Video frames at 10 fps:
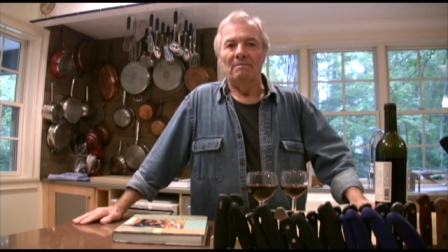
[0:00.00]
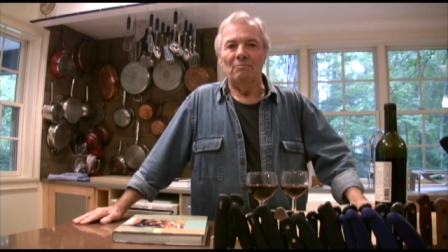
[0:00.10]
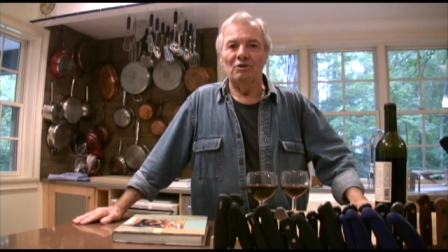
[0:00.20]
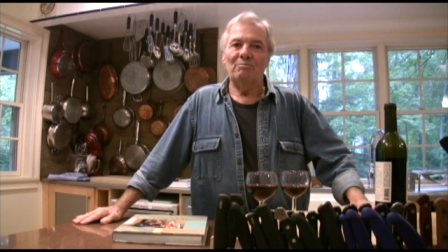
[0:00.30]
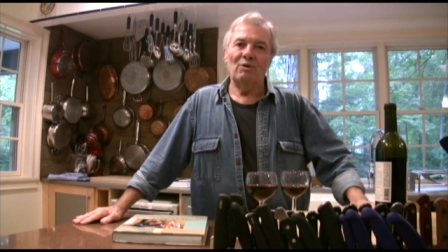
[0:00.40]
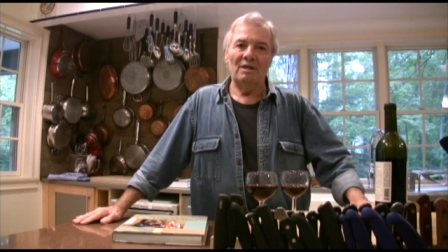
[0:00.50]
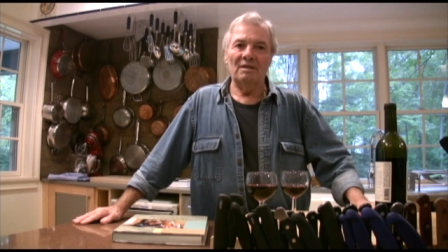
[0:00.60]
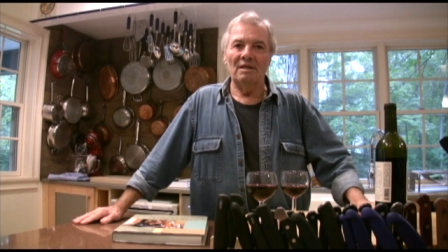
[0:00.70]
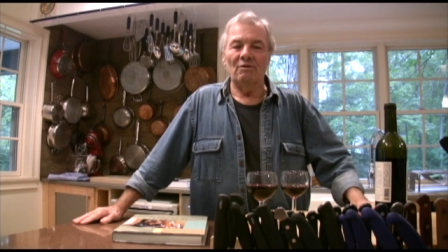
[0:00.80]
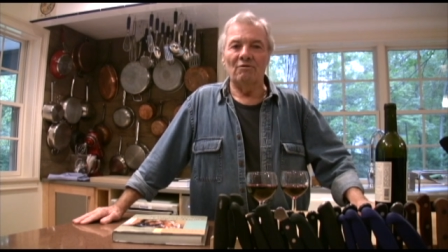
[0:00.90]
much more
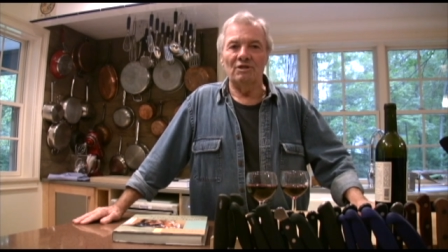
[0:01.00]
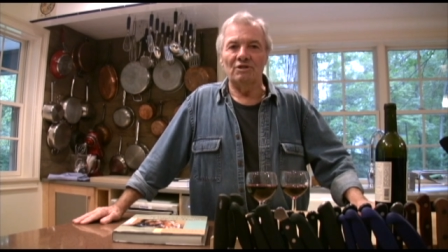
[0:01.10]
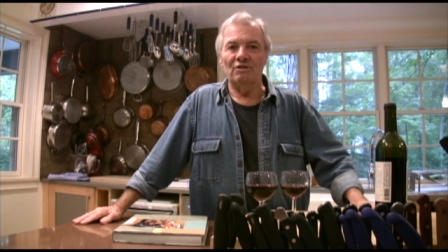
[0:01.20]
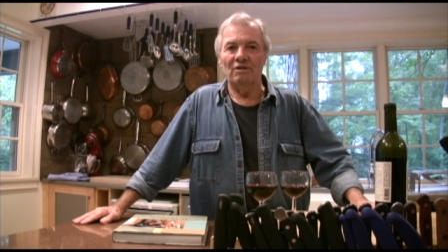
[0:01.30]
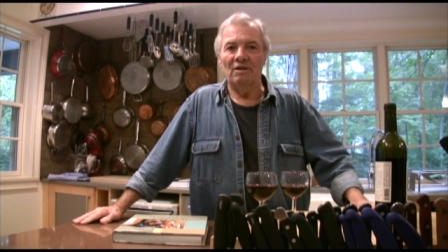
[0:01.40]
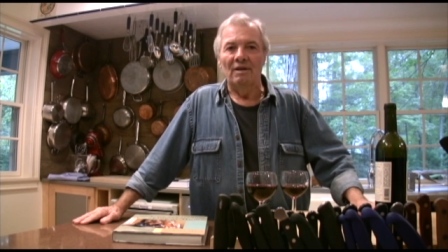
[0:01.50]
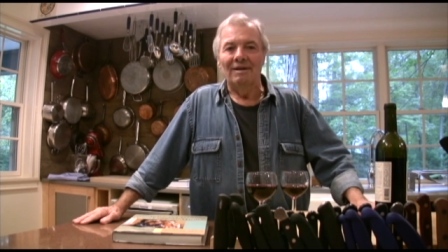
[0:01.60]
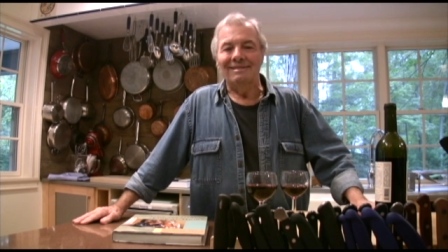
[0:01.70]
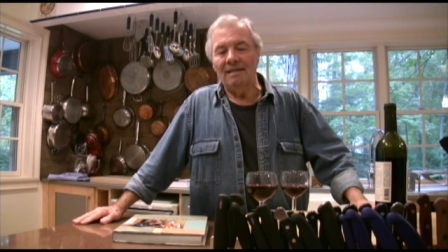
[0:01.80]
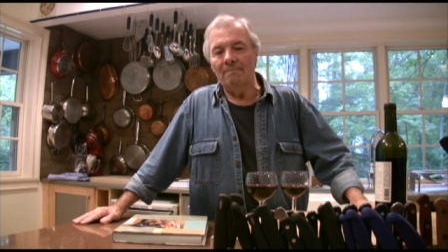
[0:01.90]
than decoration
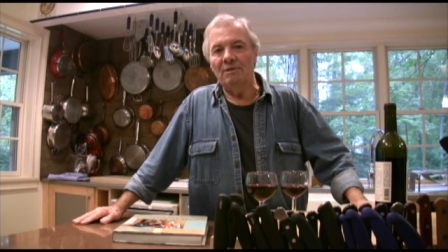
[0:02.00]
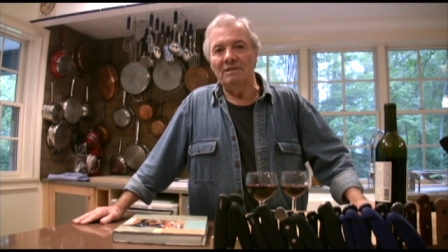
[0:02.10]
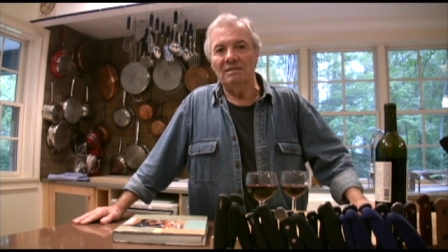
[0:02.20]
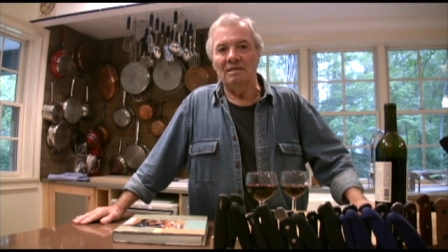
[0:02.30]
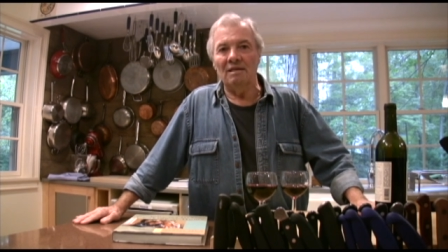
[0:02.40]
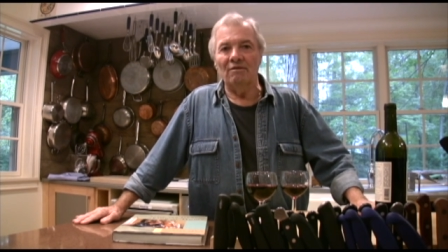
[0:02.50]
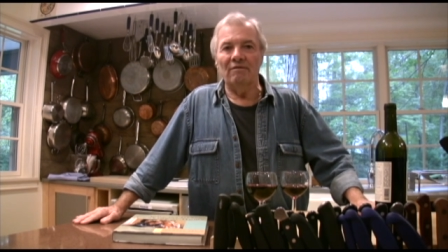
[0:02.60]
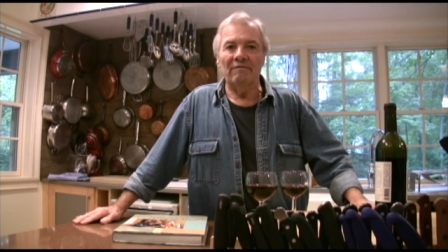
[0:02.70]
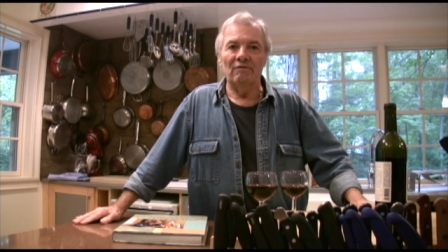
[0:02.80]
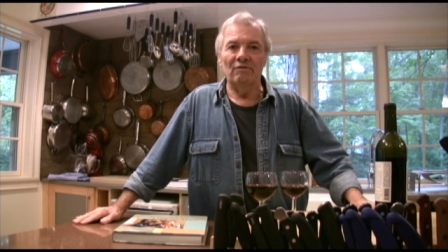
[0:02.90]
simplicity
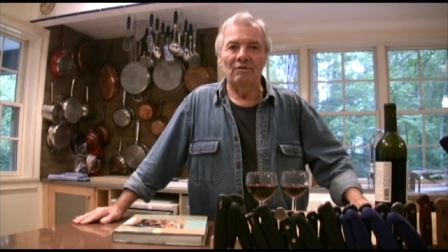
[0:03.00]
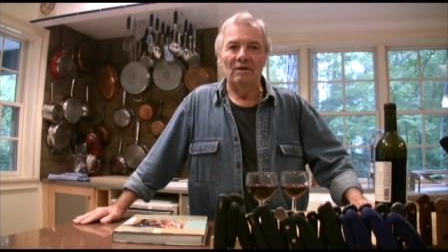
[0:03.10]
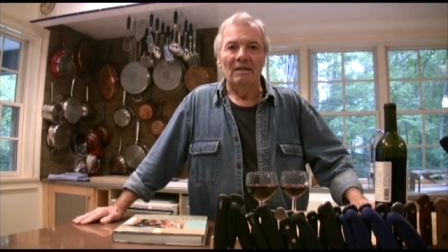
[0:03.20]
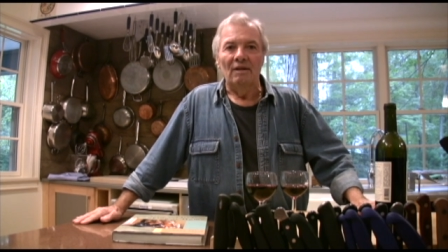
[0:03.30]
of, uh,